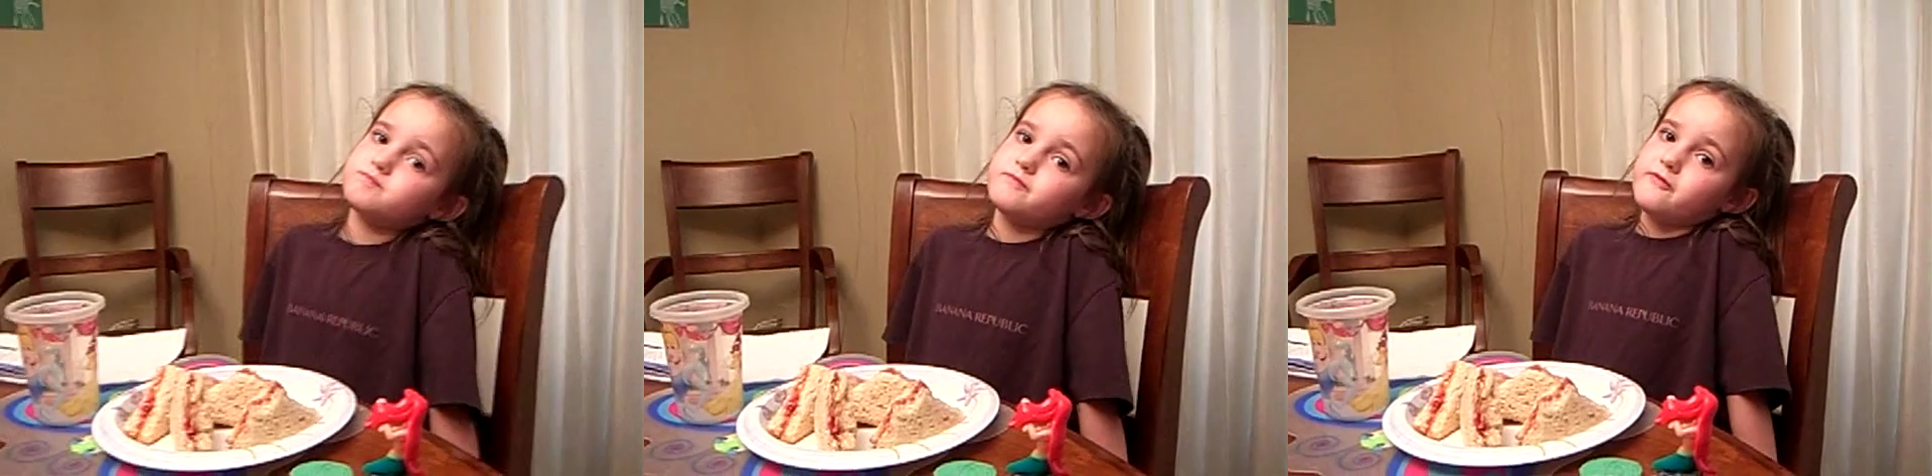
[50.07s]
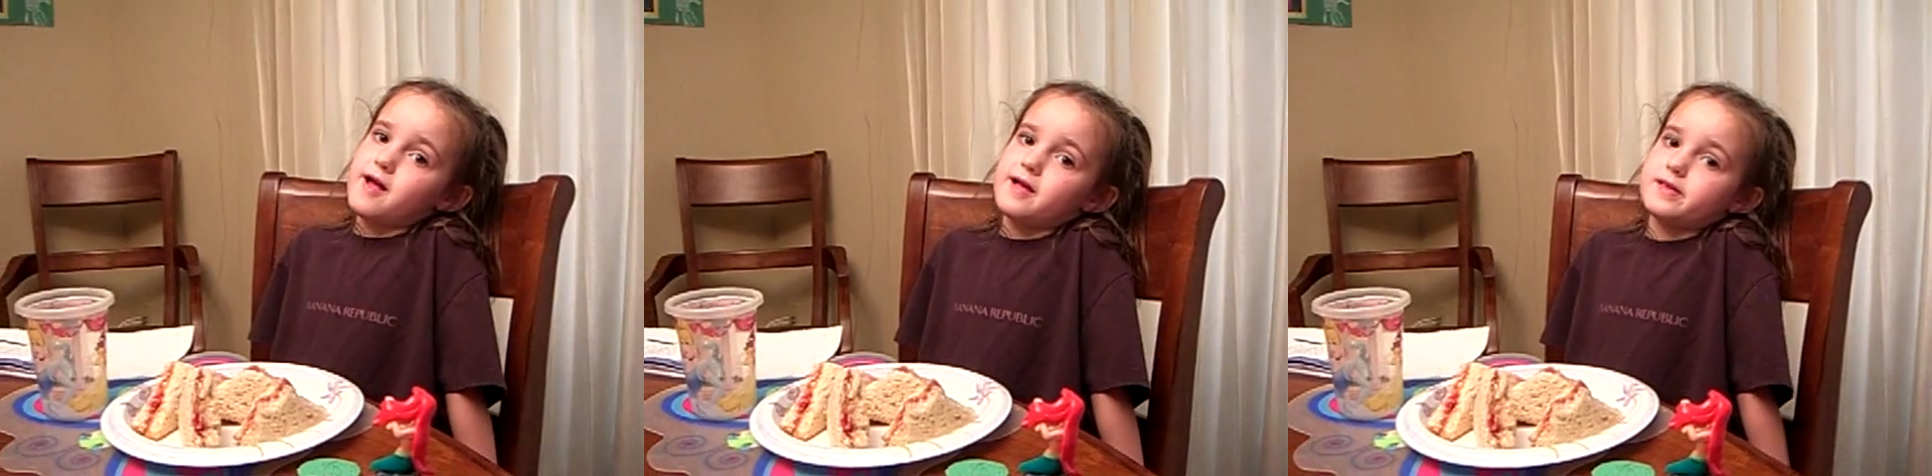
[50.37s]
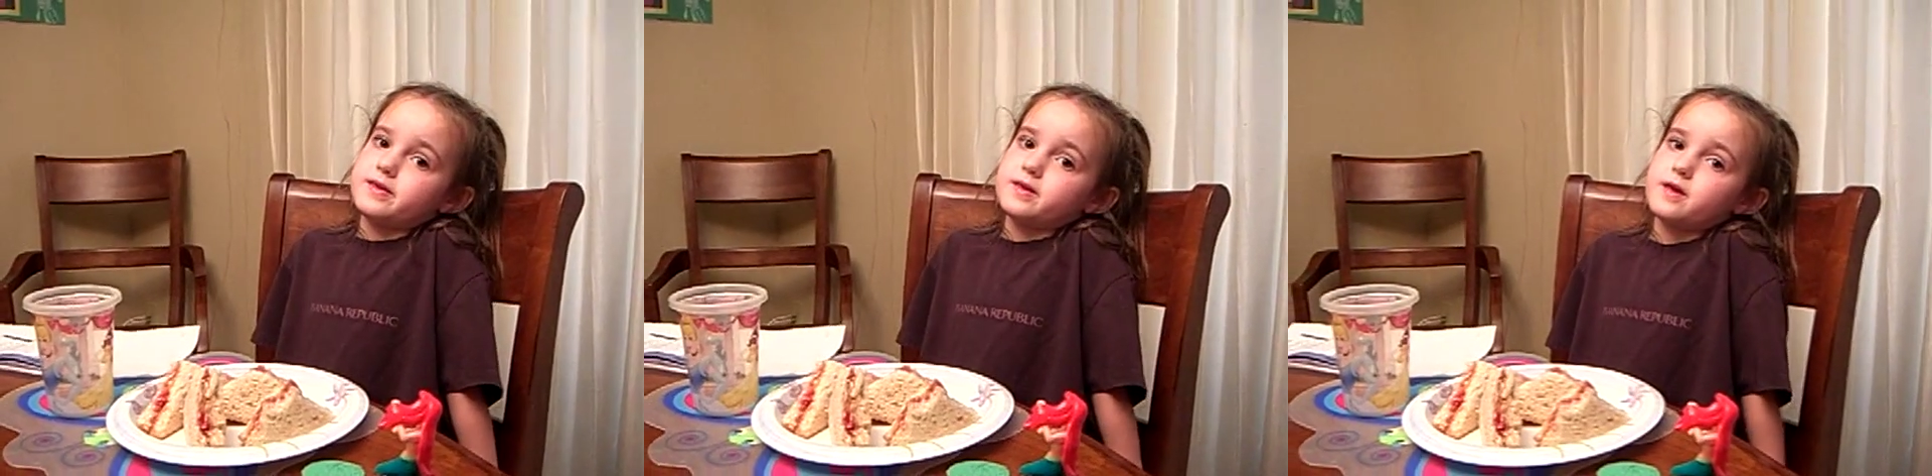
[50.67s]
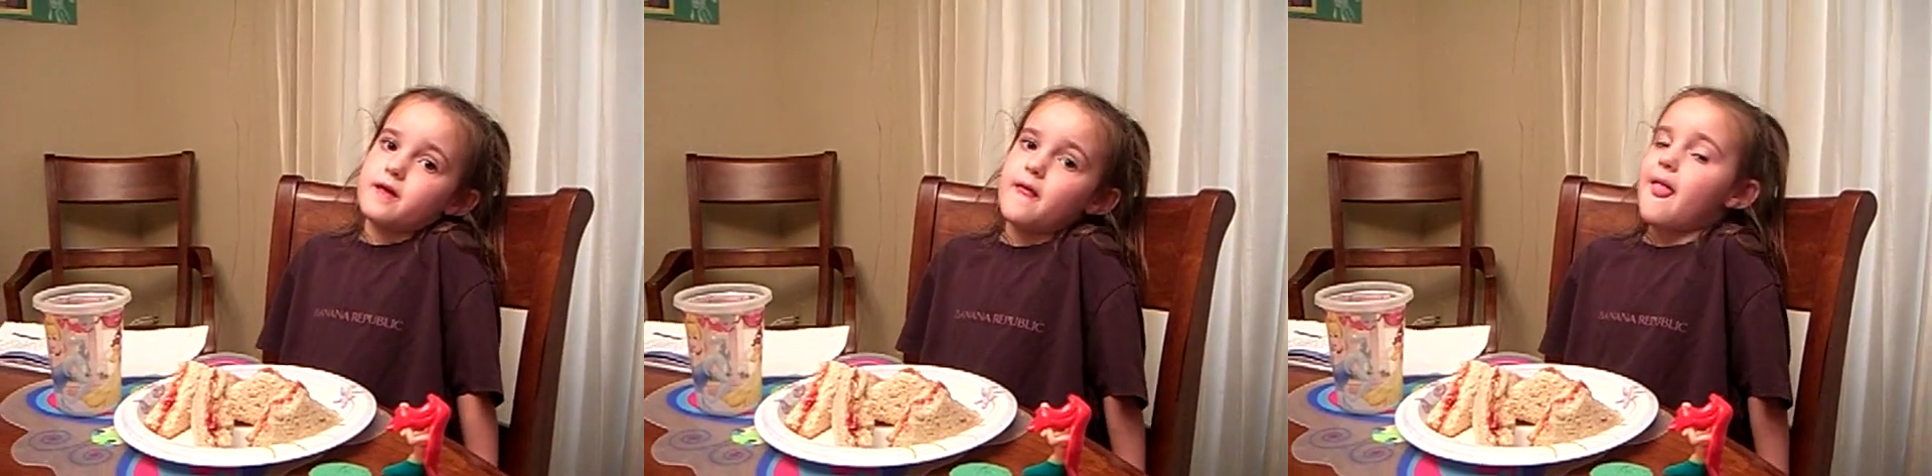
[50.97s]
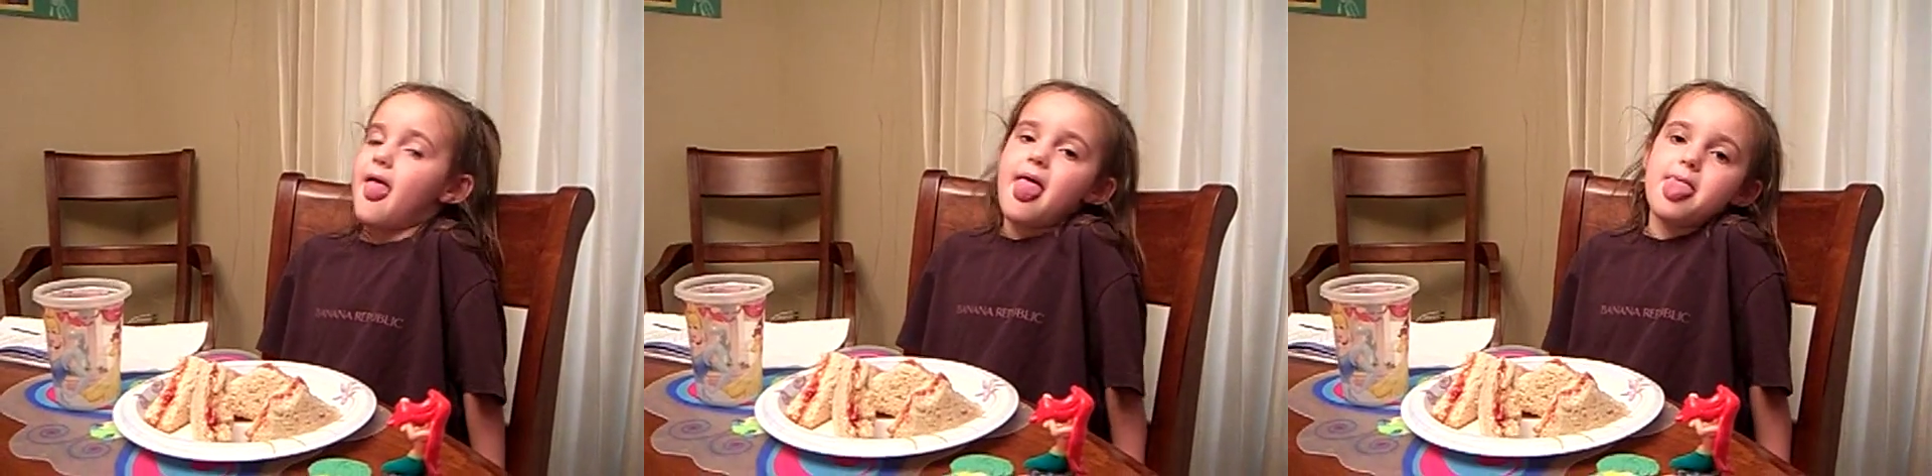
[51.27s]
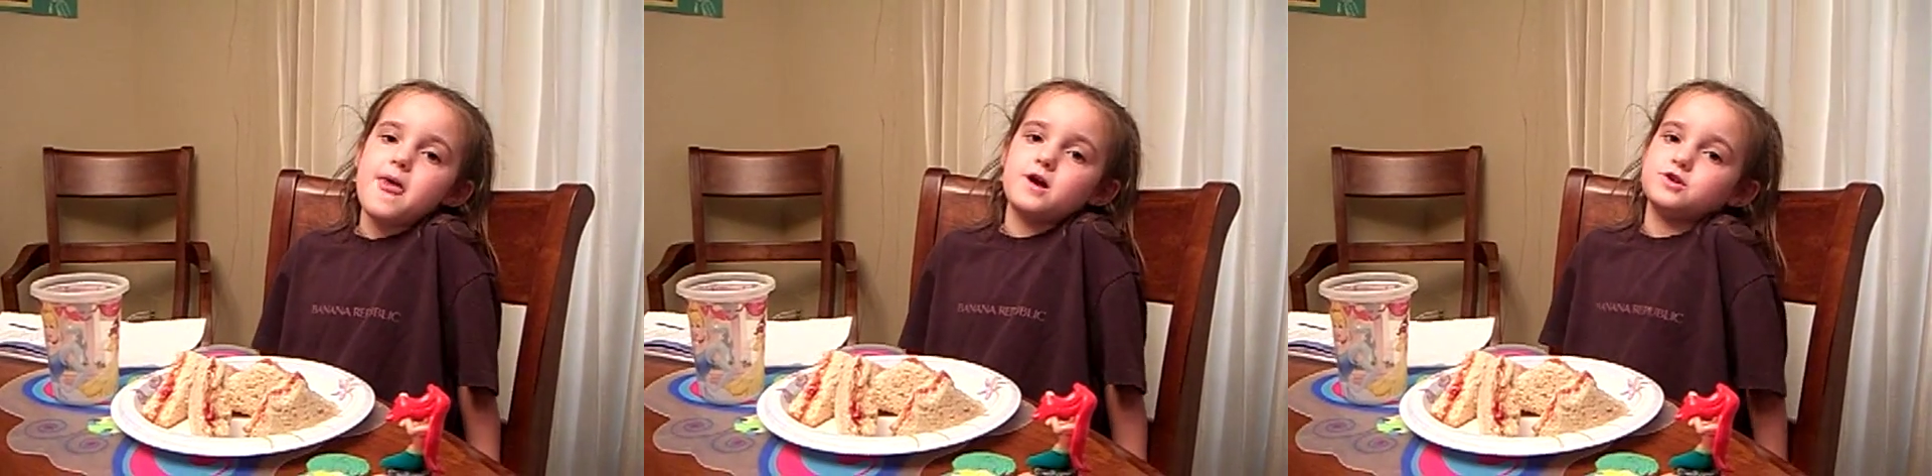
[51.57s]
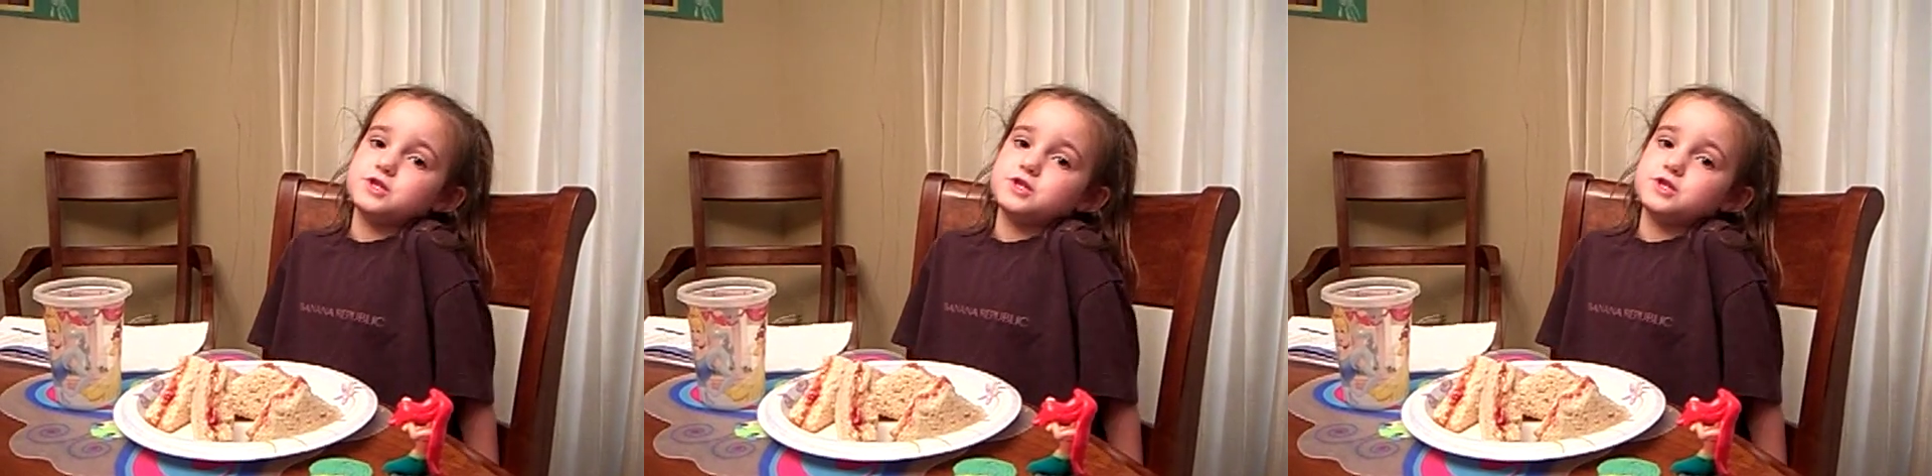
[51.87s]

The other girls didn't cheer. No,